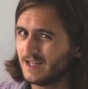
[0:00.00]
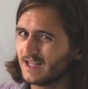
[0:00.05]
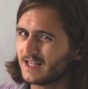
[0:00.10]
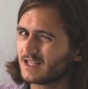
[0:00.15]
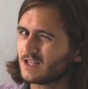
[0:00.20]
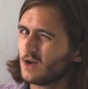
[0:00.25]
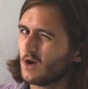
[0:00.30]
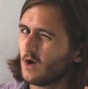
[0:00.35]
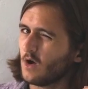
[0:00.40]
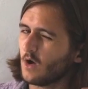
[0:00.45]

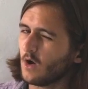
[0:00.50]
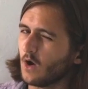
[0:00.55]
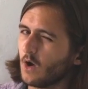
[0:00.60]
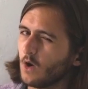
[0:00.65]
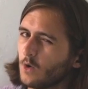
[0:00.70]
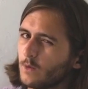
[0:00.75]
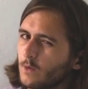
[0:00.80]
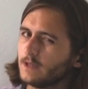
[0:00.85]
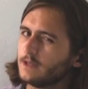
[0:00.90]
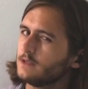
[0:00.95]
it's
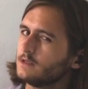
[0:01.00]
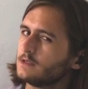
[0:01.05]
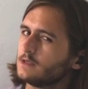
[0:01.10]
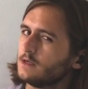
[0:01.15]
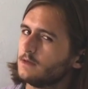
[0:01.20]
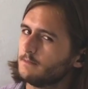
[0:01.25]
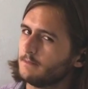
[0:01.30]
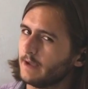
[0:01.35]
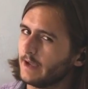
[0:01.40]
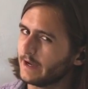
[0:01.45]

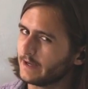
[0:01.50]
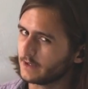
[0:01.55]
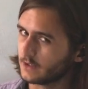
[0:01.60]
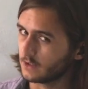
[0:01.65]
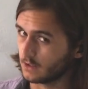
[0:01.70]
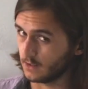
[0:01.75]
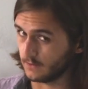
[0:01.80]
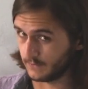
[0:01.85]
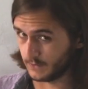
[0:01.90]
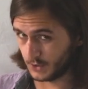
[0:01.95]
always a
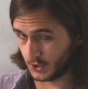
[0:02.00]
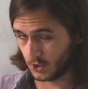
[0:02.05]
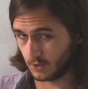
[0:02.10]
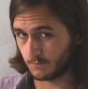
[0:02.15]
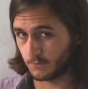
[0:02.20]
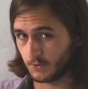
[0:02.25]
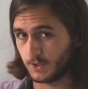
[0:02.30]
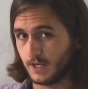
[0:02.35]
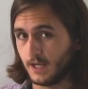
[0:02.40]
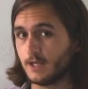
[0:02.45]
matter of
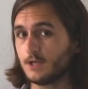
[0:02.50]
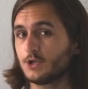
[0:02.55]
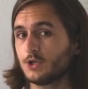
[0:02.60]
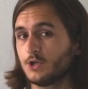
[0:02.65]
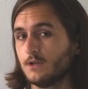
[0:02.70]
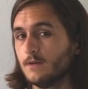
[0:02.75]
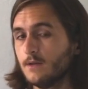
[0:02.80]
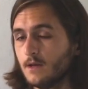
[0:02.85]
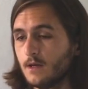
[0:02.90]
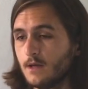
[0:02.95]

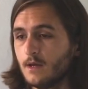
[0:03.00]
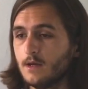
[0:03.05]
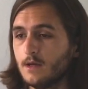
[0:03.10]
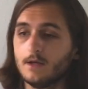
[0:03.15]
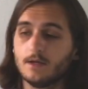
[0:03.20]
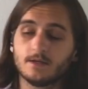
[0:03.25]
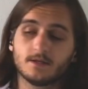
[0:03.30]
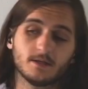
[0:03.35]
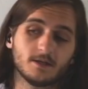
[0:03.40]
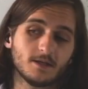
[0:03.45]
interpretation.
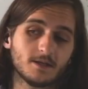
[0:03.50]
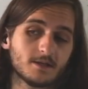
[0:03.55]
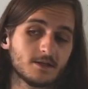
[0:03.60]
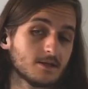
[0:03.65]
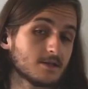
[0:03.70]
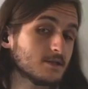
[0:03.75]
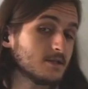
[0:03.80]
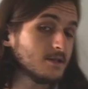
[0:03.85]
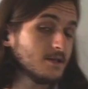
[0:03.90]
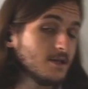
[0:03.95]

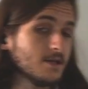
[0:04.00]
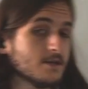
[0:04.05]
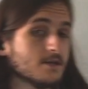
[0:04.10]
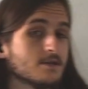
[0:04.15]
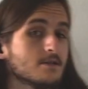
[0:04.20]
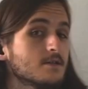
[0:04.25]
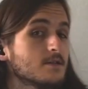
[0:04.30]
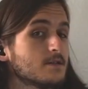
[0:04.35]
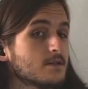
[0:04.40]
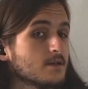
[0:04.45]
Statistics
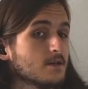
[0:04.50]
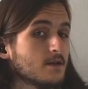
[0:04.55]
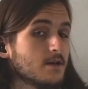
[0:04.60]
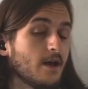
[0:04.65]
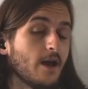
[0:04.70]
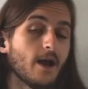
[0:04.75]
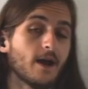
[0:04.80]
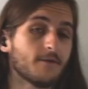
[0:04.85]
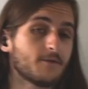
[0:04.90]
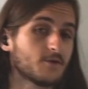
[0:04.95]
is,
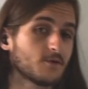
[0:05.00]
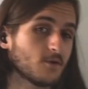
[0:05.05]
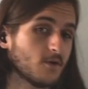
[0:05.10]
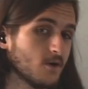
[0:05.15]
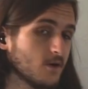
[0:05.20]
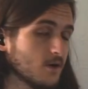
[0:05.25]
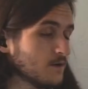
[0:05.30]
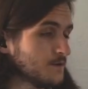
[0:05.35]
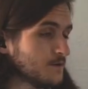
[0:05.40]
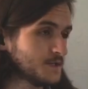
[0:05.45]
after
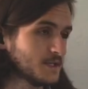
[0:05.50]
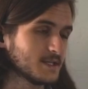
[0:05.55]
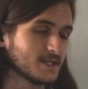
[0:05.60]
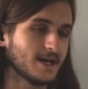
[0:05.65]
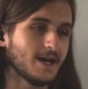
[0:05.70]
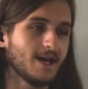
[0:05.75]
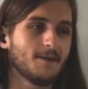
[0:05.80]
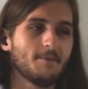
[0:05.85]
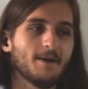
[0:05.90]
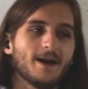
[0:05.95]
all, to
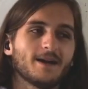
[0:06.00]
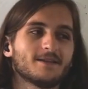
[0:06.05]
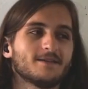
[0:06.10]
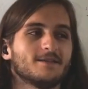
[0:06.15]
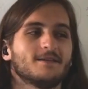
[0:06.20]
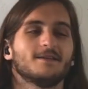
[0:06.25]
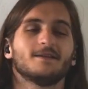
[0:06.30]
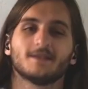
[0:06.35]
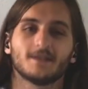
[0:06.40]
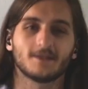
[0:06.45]
tie it back
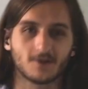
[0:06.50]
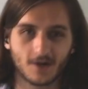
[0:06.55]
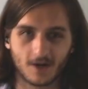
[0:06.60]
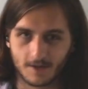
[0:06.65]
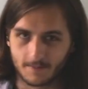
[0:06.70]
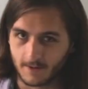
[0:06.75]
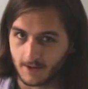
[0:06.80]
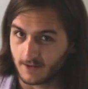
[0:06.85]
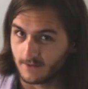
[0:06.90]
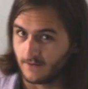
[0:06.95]
to things I
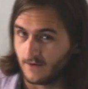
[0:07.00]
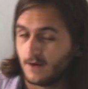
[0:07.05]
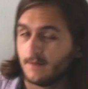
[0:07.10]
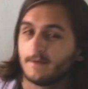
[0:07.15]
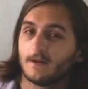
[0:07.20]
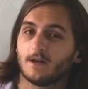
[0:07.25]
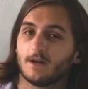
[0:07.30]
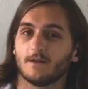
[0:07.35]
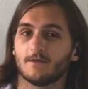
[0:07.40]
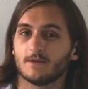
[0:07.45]
talked about at the very
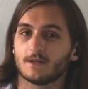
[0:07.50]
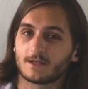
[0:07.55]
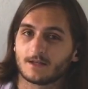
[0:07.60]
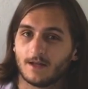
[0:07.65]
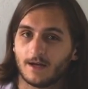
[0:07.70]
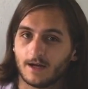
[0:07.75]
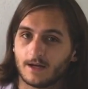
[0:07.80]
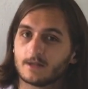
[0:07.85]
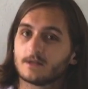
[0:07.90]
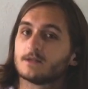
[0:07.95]
beginning of this
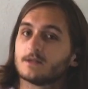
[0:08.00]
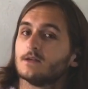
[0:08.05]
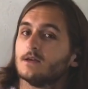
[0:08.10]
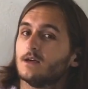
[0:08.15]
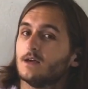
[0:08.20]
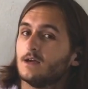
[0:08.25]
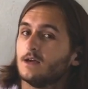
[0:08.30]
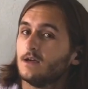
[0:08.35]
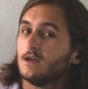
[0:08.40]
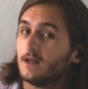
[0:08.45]
class,
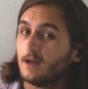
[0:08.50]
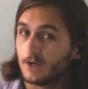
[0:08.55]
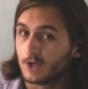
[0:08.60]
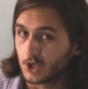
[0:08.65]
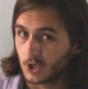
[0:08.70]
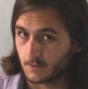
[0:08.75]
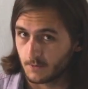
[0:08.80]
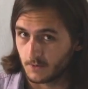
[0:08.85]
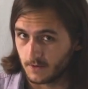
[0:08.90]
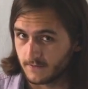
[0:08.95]
an
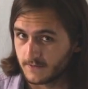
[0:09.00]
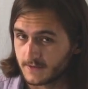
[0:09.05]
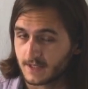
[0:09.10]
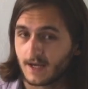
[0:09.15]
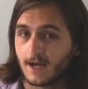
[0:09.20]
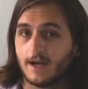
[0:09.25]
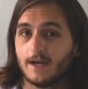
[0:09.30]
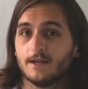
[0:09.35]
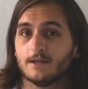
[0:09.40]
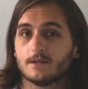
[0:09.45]
interpretive
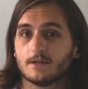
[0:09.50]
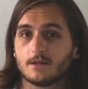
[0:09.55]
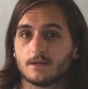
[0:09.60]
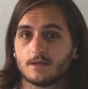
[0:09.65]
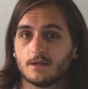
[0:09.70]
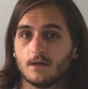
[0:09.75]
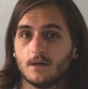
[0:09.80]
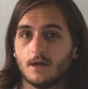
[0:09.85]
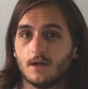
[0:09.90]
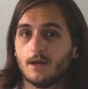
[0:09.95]

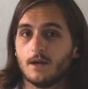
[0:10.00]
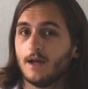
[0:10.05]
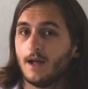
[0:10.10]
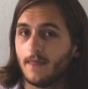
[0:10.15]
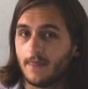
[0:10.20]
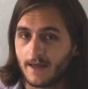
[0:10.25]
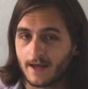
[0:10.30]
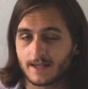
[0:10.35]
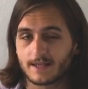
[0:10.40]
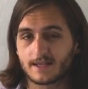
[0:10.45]
science,
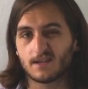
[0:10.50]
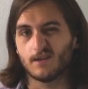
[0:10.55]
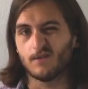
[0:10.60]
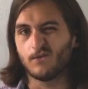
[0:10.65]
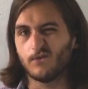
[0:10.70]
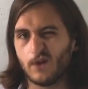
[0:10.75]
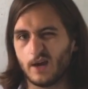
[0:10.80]
and that's a